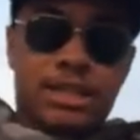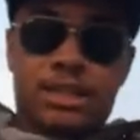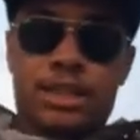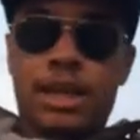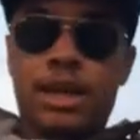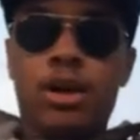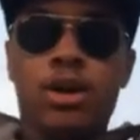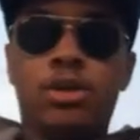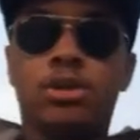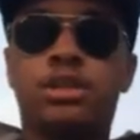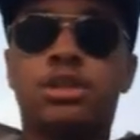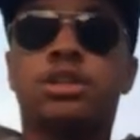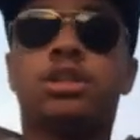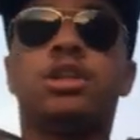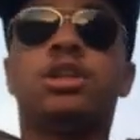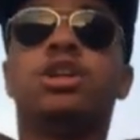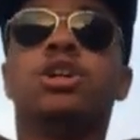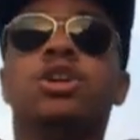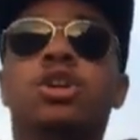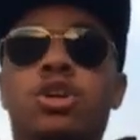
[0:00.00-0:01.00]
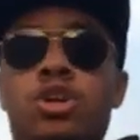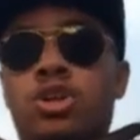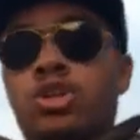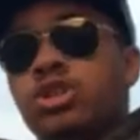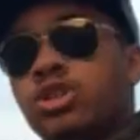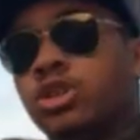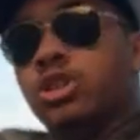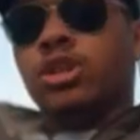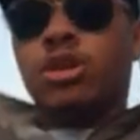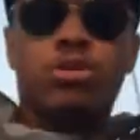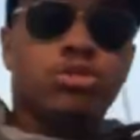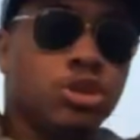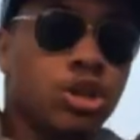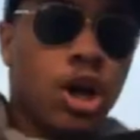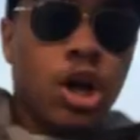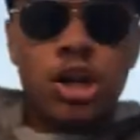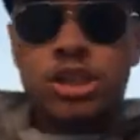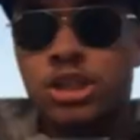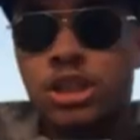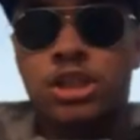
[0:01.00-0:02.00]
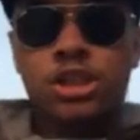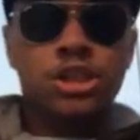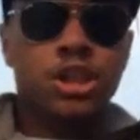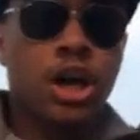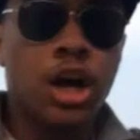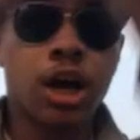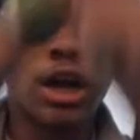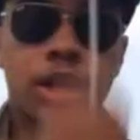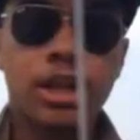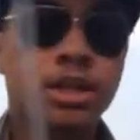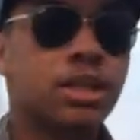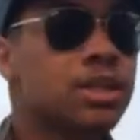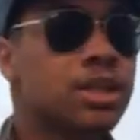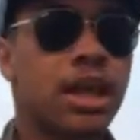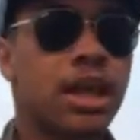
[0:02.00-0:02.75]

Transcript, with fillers: still and just you know, charge at the target.